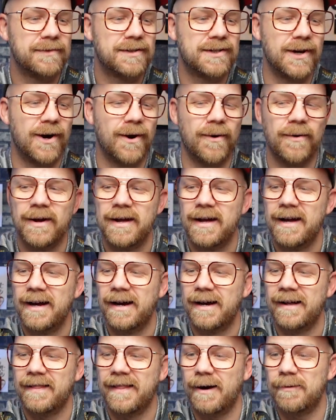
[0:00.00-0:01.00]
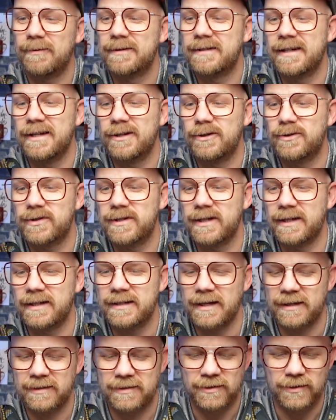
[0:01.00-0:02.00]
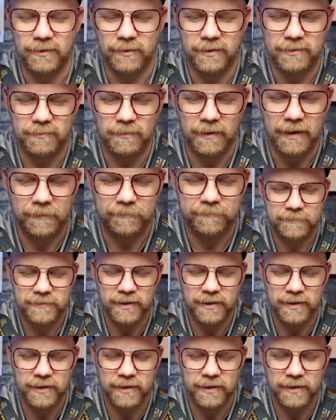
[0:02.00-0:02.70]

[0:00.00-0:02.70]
So that was an interesting test to do as well.